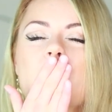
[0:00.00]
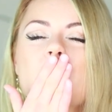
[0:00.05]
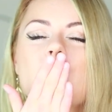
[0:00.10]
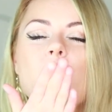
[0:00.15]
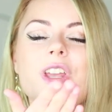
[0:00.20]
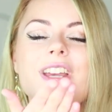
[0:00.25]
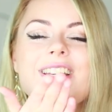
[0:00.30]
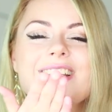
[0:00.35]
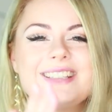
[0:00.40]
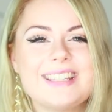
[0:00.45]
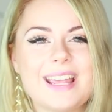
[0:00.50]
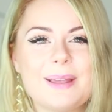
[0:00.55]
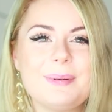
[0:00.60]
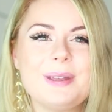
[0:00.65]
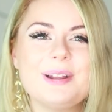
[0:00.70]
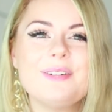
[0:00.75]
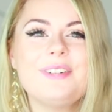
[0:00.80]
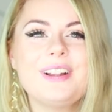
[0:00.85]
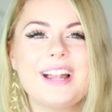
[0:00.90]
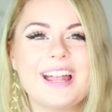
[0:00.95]
Stay
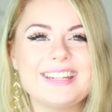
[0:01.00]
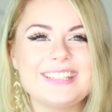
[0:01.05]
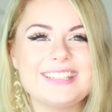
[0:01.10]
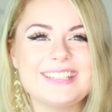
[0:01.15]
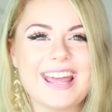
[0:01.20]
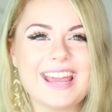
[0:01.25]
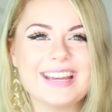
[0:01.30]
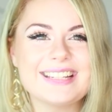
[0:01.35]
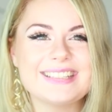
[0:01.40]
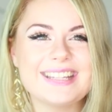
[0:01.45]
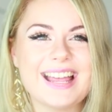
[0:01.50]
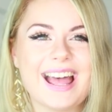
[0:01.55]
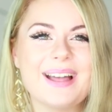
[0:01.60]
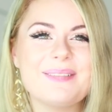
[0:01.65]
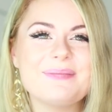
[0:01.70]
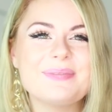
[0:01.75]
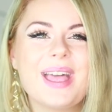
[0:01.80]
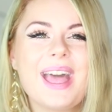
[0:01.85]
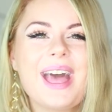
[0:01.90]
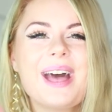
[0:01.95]
beautiful until next
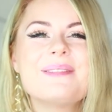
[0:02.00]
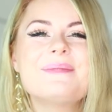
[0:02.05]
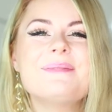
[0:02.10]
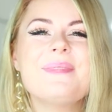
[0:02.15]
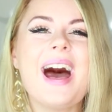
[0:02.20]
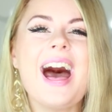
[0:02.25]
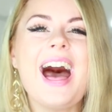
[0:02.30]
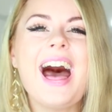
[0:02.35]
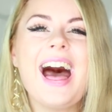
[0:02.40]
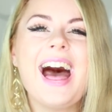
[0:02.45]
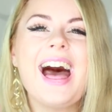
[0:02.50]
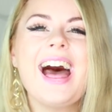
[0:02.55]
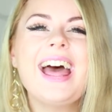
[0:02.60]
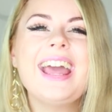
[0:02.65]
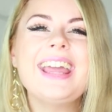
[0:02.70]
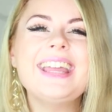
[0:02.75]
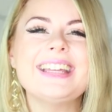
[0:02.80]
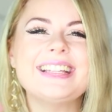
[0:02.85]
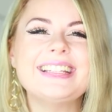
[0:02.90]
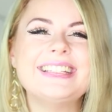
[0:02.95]
time.
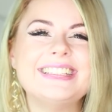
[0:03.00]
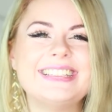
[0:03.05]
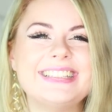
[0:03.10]
Bye!